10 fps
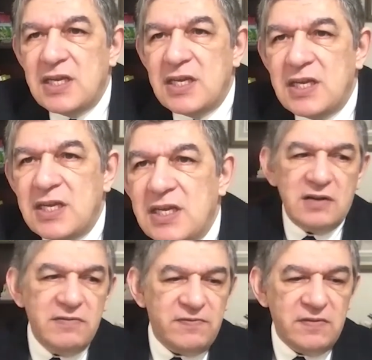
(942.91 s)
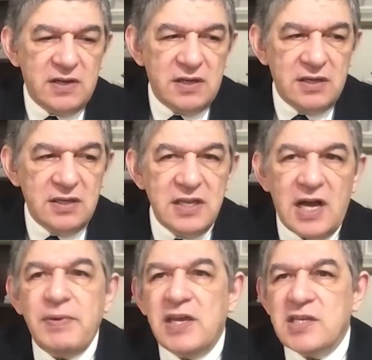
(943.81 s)
but at the cost
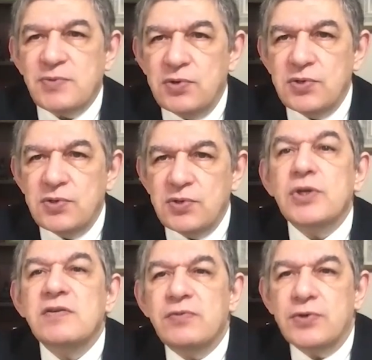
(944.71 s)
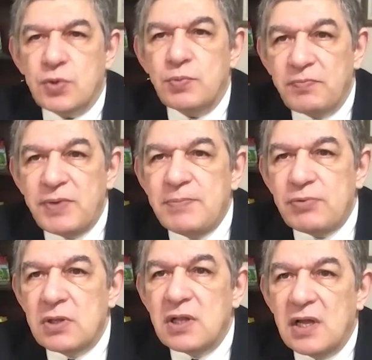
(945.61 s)
of not being exposed to a
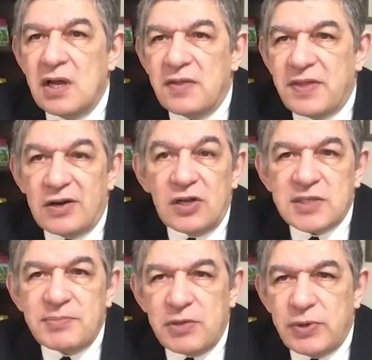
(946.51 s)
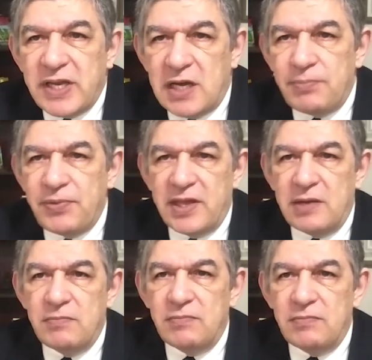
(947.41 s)
more diverse group of people that
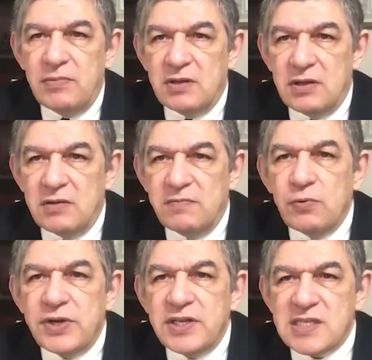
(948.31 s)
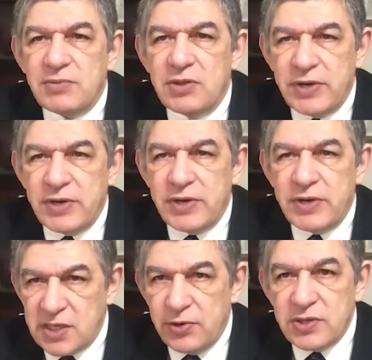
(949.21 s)
ultimately would help them
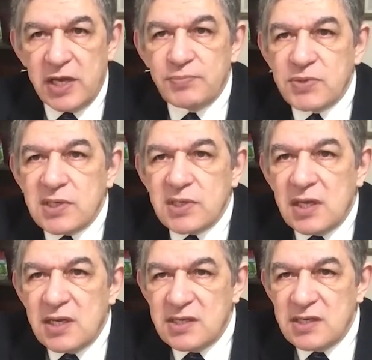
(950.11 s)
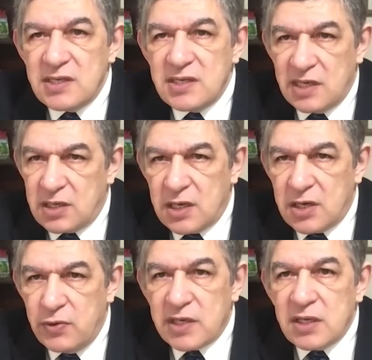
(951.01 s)
avoid some of the racial stereotypes.
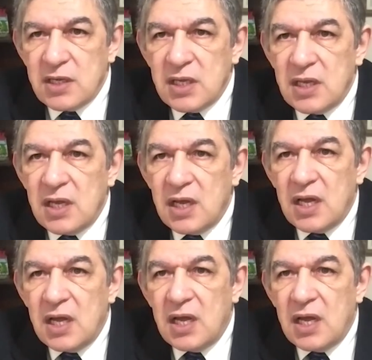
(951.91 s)
Is that correct?